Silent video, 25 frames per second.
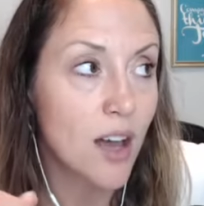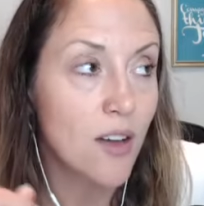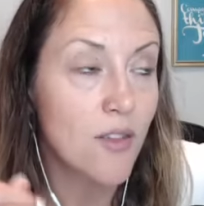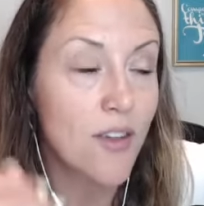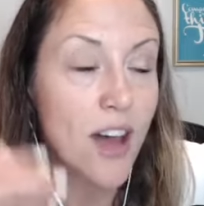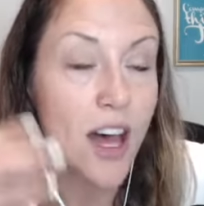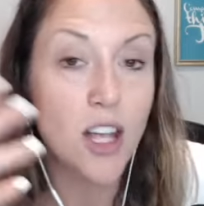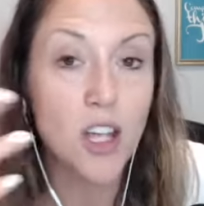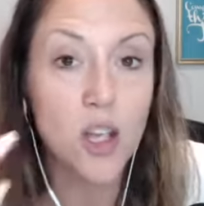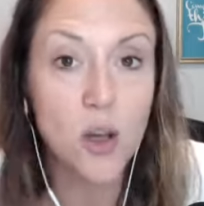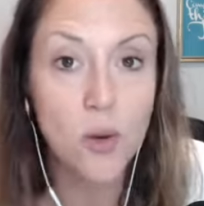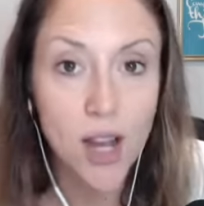
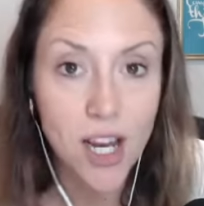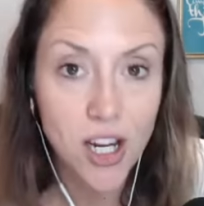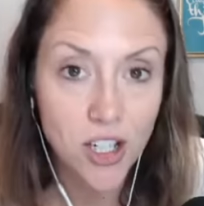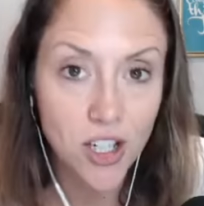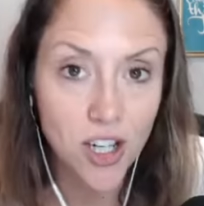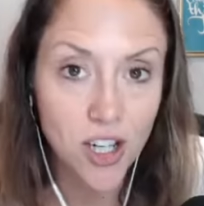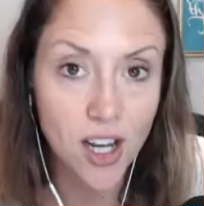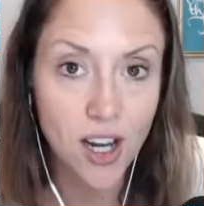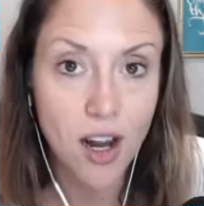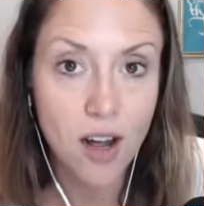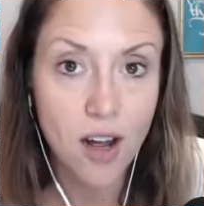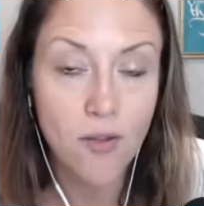
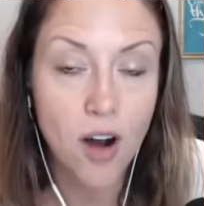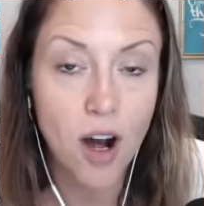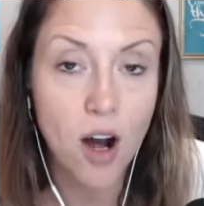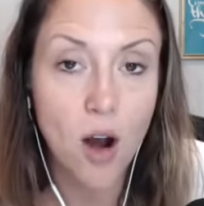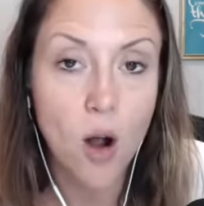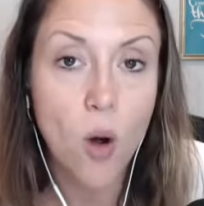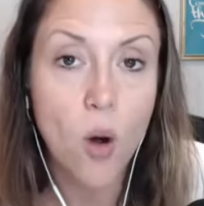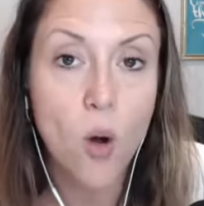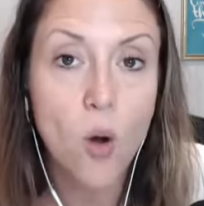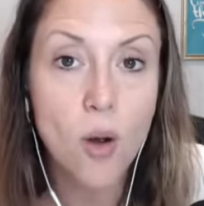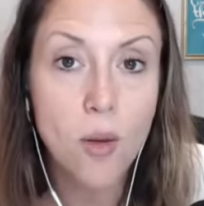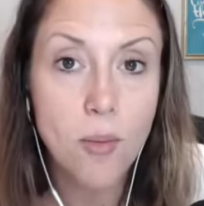evaluation of
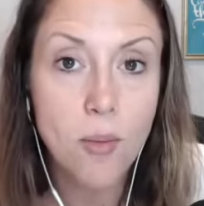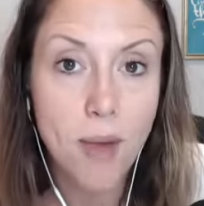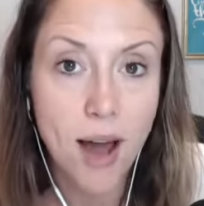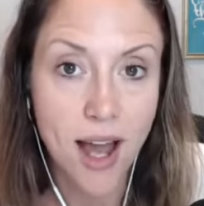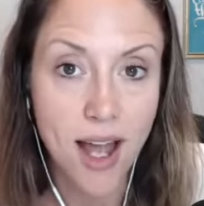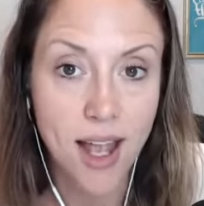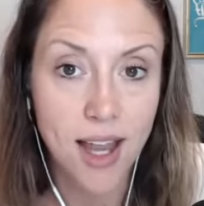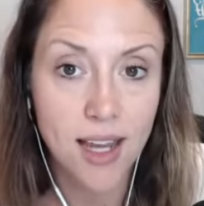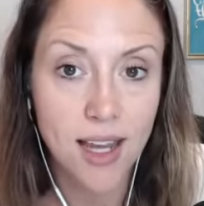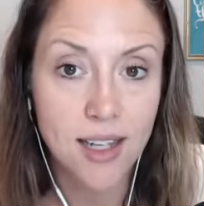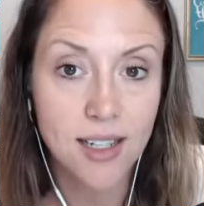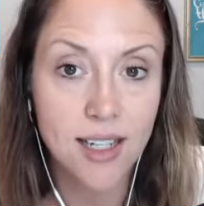our own
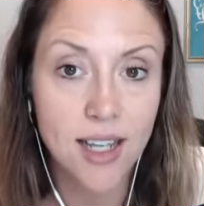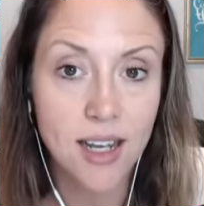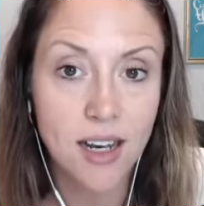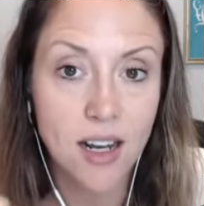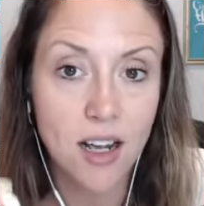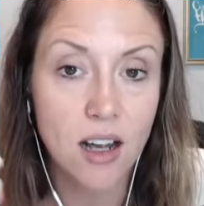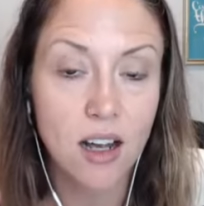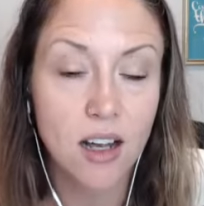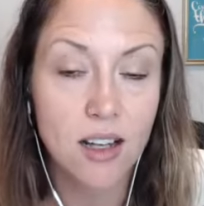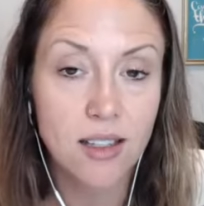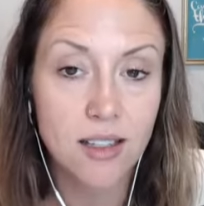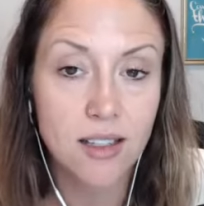mind
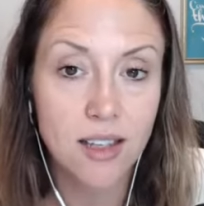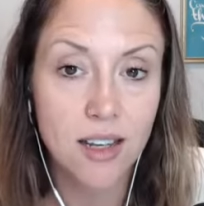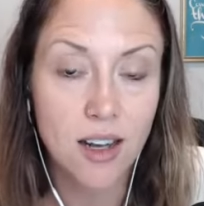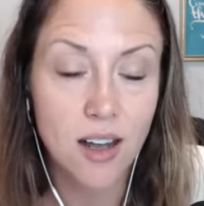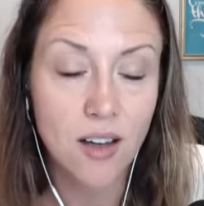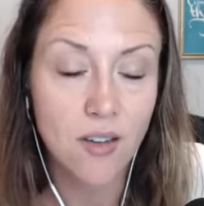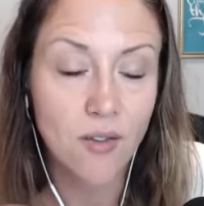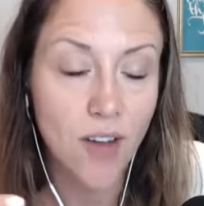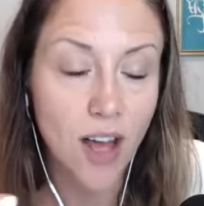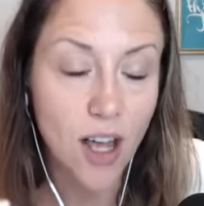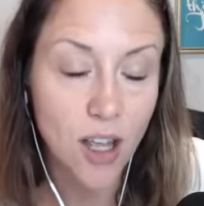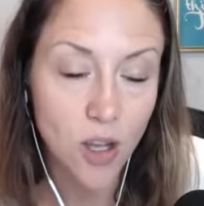and a
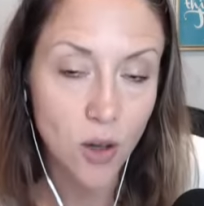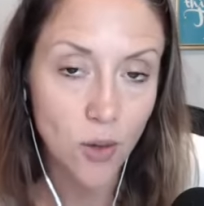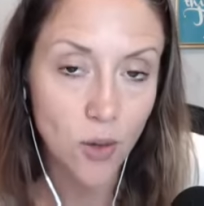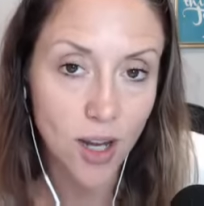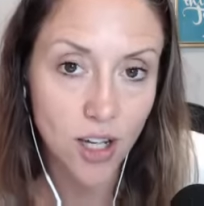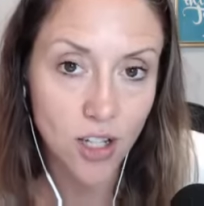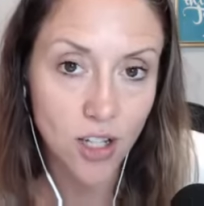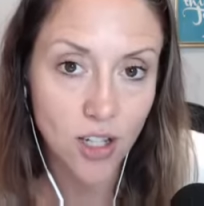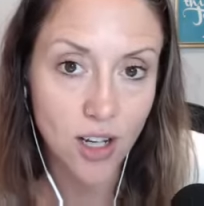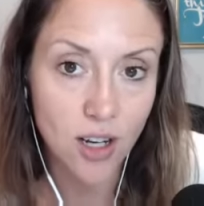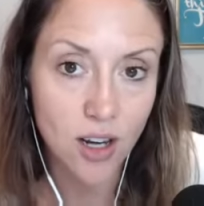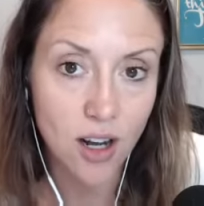constant
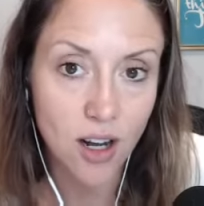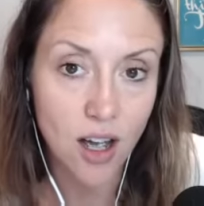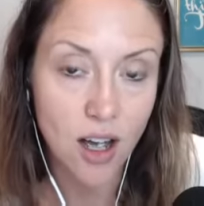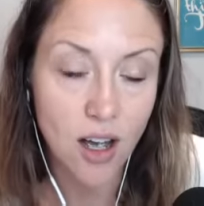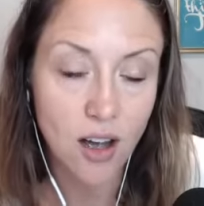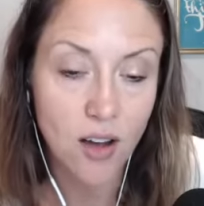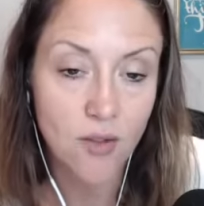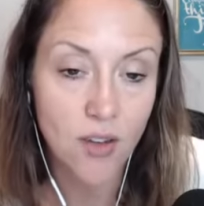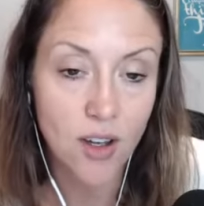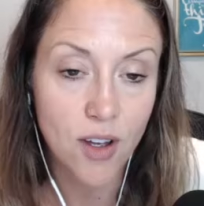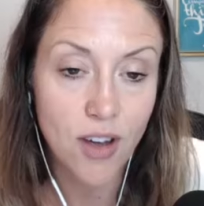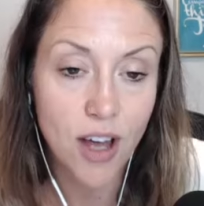evaluation
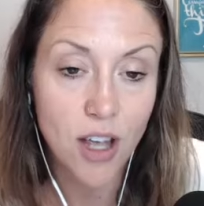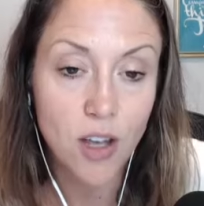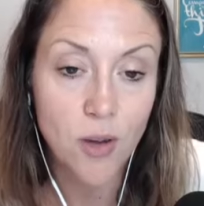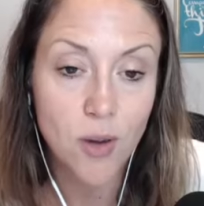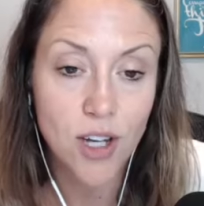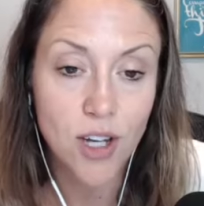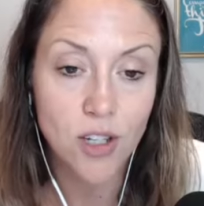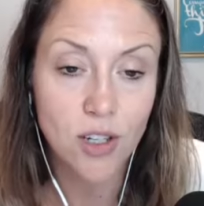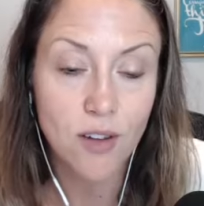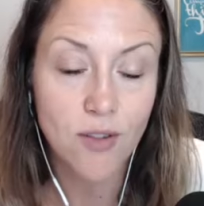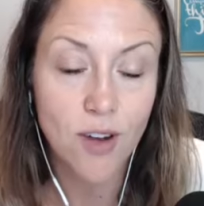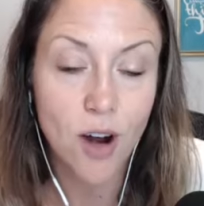of
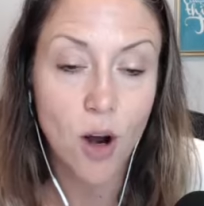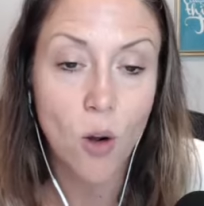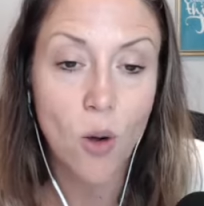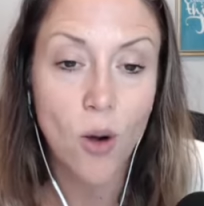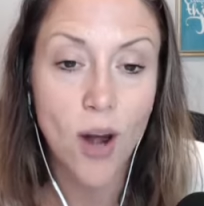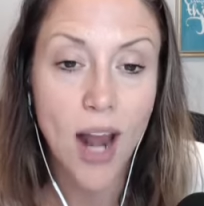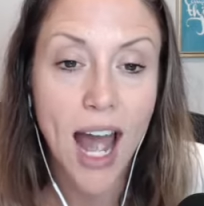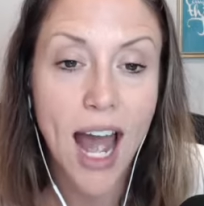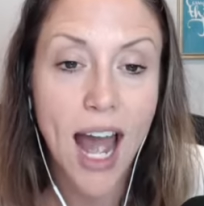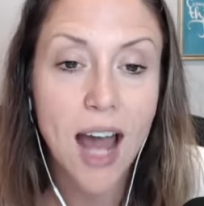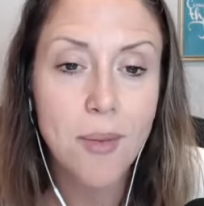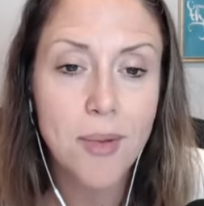evaluation of our
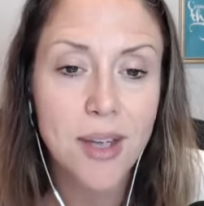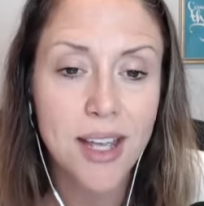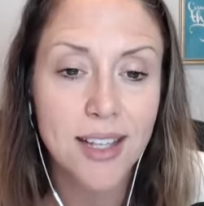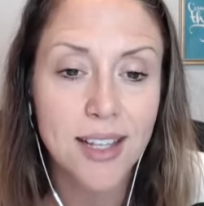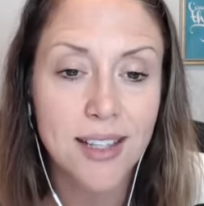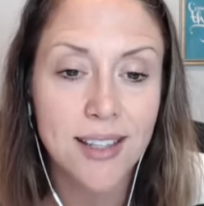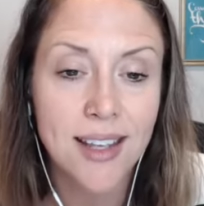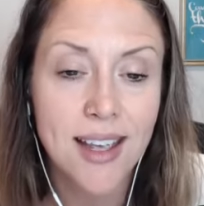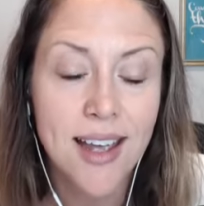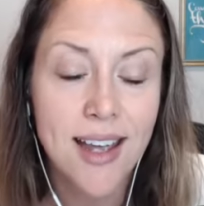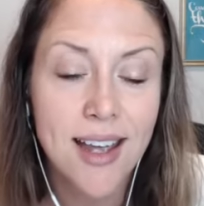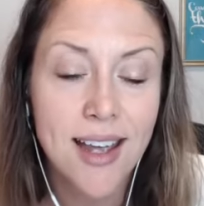own
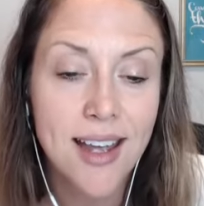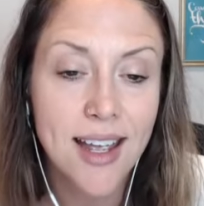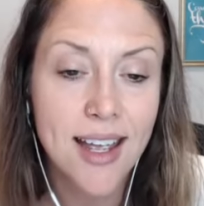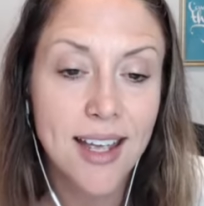habits